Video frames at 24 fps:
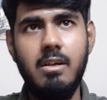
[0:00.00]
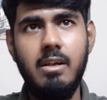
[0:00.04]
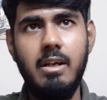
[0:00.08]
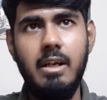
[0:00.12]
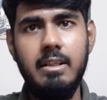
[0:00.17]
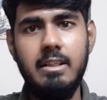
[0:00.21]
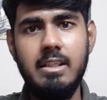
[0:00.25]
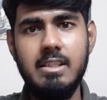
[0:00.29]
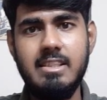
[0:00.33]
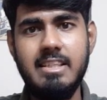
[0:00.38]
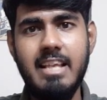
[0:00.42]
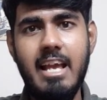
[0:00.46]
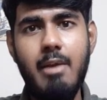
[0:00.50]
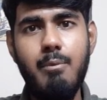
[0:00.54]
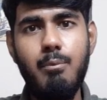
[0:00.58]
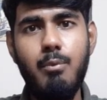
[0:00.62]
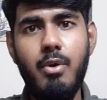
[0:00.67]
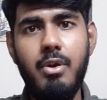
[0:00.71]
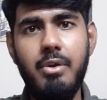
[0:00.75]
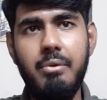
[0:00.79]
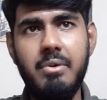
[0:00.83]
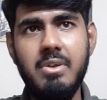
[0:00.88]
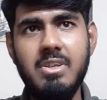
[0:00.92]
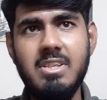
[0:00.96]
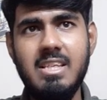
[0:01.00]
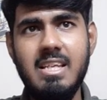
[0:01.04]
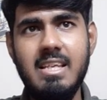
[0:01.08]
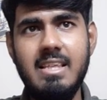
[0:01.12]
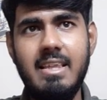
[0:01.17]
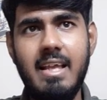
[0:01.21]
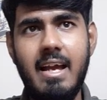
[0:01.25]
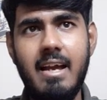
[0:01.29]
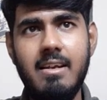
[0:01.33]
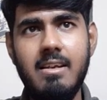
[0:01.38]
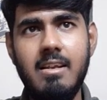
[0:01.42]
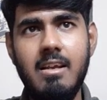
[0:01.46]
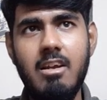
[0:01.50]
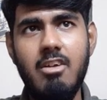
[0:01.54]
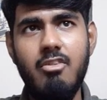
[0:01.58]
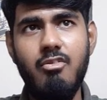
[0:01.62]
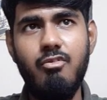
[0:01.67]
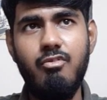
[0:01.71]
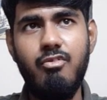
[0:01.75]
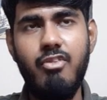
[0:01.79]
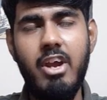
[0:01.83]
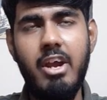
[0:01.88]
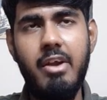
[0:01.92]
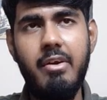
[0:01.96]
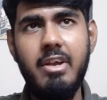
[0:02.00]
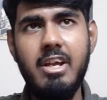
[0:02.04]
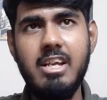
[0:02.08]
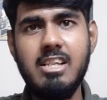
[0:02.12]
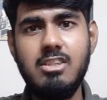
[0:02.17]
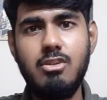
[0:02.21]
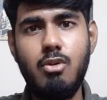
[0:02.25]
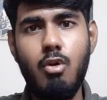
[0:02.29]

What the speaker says: In the same way, you can see that various